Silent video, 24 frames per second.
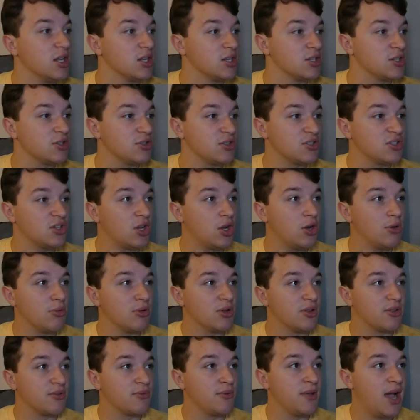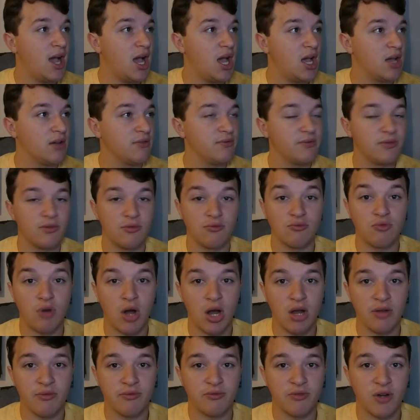So to start with, we have
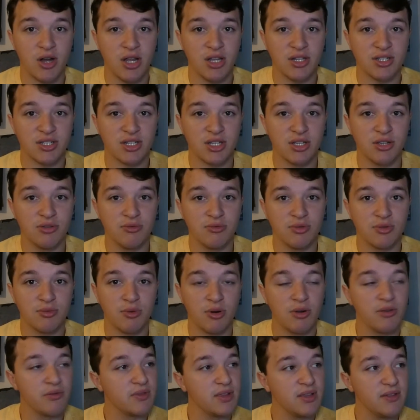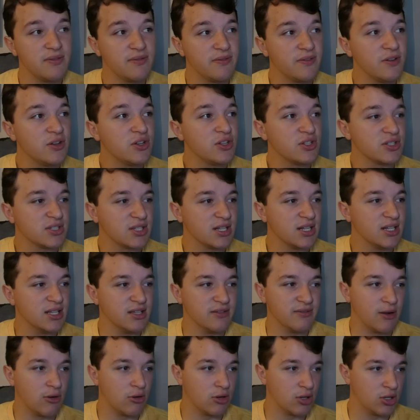Ryan Fraser, who was one of the first to
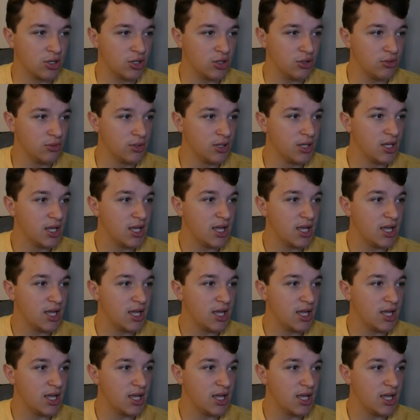leave out on loan.